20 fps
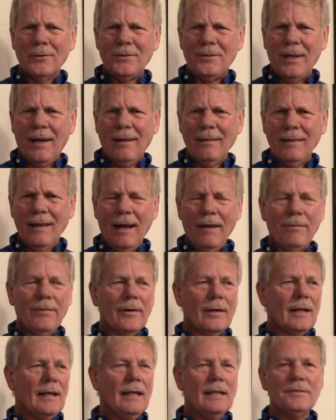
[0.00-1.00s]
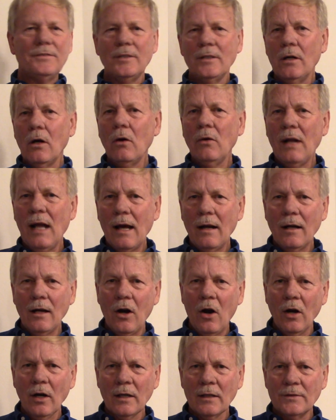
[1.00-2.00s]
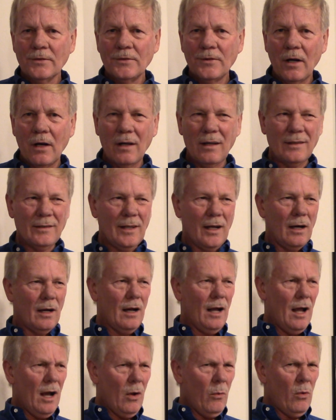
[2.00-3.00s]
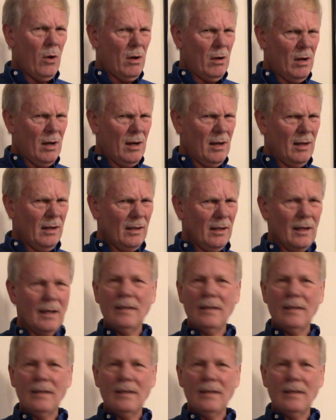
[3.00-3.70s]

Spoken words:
South Africa? He said, no, down in Arkansas. I thought, what?